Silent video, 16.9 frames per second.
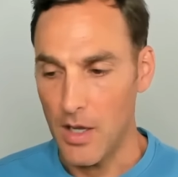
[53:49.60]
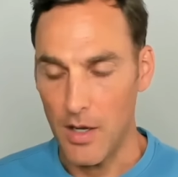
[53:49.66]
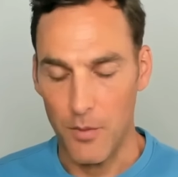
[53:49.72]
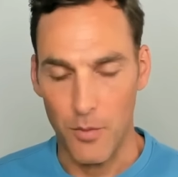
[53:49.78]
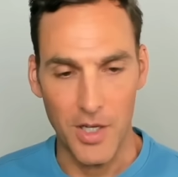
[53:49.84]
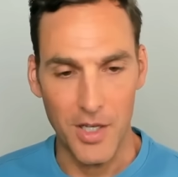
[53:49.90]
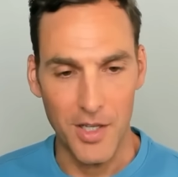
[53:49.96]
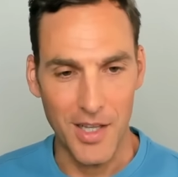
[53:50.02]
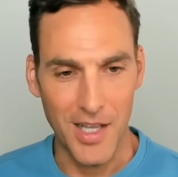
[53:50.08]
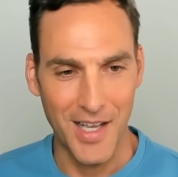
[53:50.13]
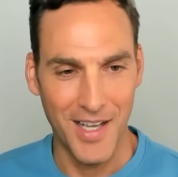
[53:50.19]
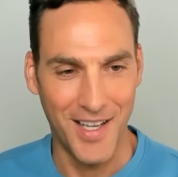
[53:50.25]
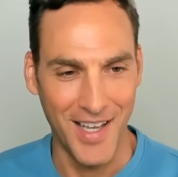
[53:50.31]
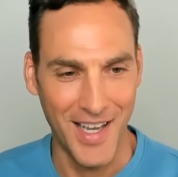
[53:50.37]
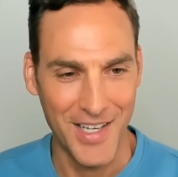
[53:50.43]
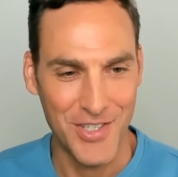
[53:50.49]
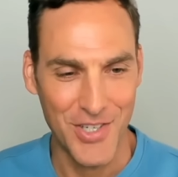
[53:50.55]
Well,
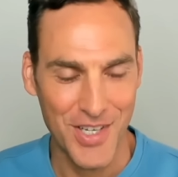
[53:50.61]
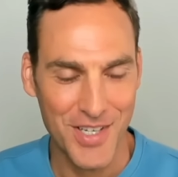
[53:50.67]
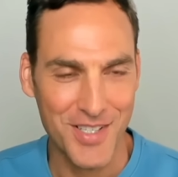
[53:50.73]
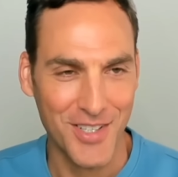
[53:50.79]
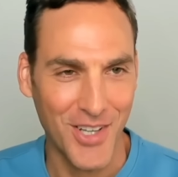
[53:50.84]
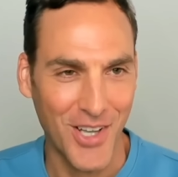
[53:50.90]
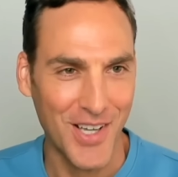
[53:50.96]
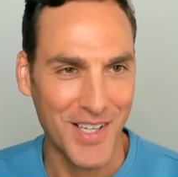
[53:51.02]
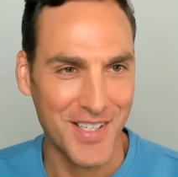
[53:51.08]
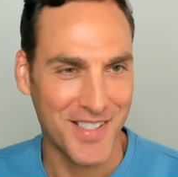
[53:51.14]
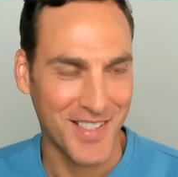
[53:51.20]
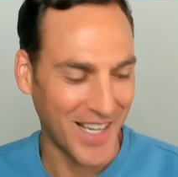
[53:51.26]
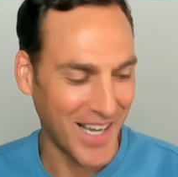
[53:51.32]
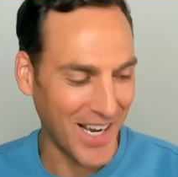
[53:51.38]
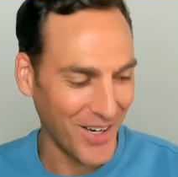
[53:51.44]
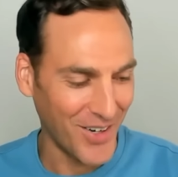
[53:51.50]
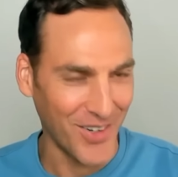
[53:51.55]
I just lost
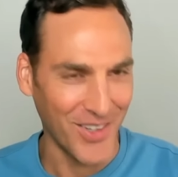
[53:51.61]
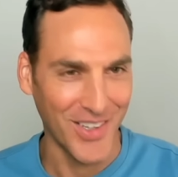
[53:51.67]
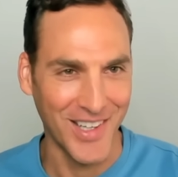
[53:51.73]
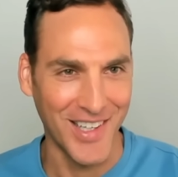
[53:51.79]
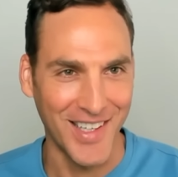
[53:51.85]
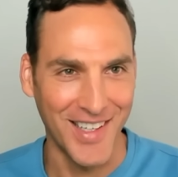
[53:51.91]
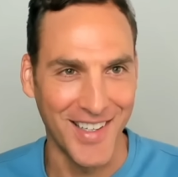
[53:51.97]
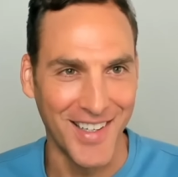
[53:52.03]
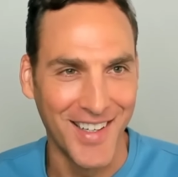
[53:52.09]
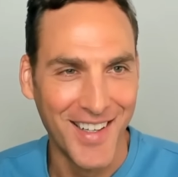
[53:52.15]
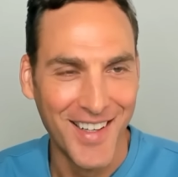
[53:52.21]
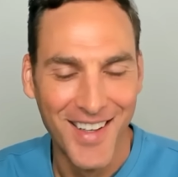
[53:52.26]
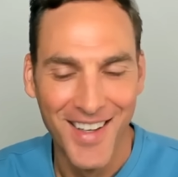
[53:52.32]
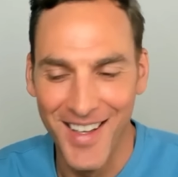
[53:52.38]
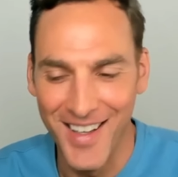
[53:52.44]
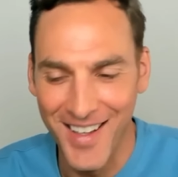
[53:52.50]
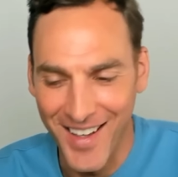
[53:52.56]
Carolyn.
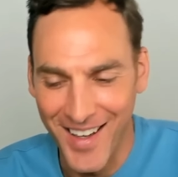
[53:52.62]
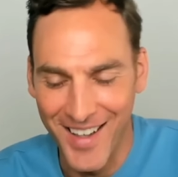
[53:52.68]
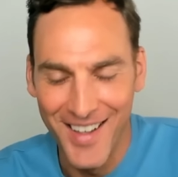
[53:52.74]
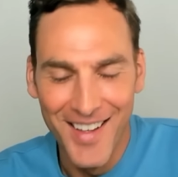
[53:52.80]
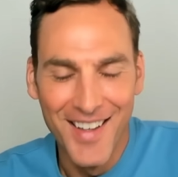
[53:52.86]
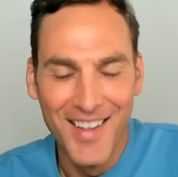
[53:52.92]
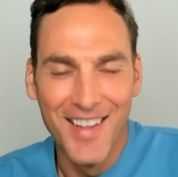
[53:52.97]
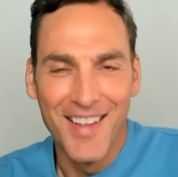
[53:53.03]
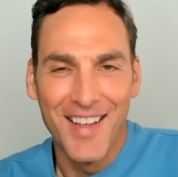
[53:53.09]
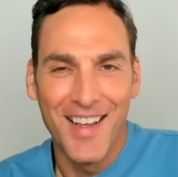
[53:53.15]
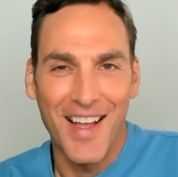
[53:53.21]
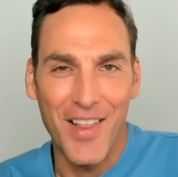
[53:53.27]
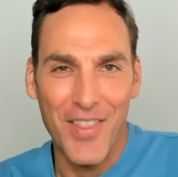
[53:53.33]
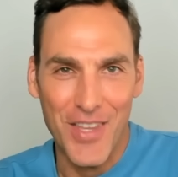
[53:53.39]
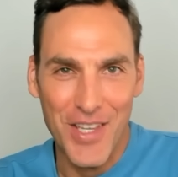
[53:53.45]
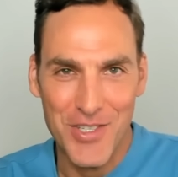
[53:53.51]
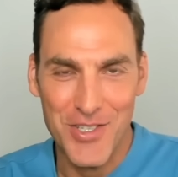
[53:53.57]
I
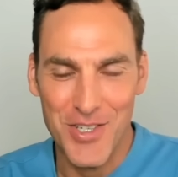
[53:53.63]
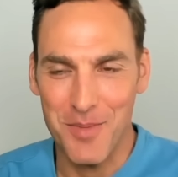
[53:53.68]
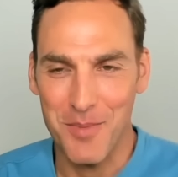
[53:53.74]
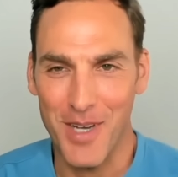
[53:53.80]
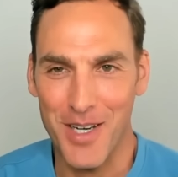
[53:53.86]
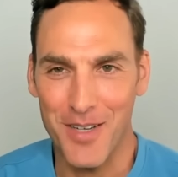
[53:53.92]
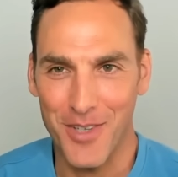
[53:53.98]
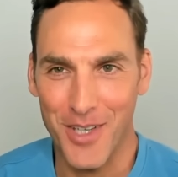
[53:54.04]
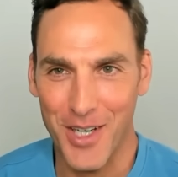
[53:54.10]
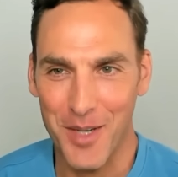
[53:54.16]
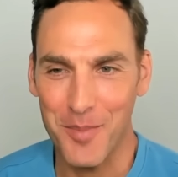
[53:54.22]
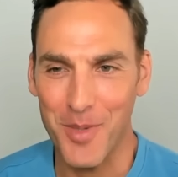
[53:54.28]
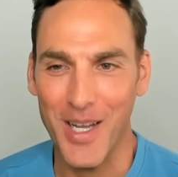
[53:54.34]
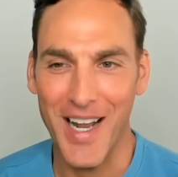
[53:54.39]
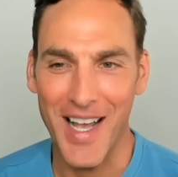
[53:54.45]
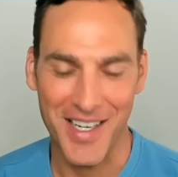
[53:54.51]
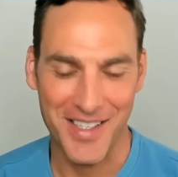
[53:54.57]
think she might have hung up
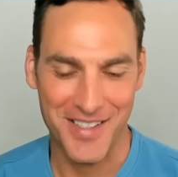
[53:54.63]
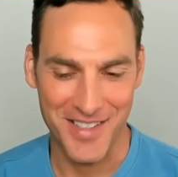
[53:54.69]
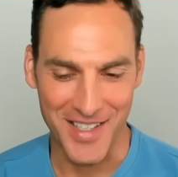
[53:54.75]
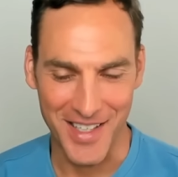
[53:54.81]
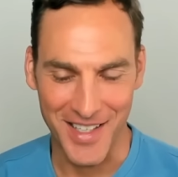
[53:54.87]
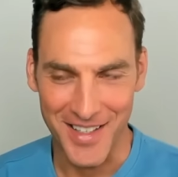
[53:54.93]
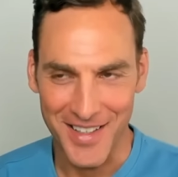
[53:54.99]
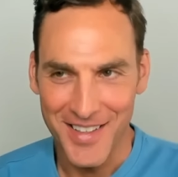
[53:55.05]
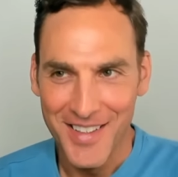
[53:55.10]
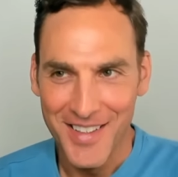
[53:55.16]
on accident.